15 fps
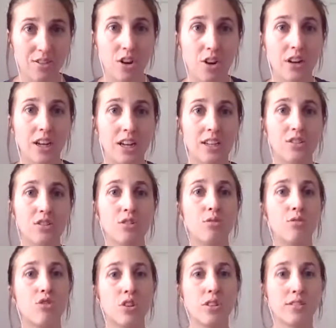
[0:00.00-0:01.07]
starting
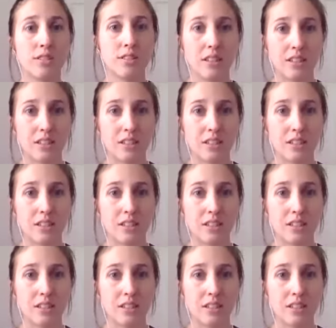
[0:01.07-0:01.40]
to just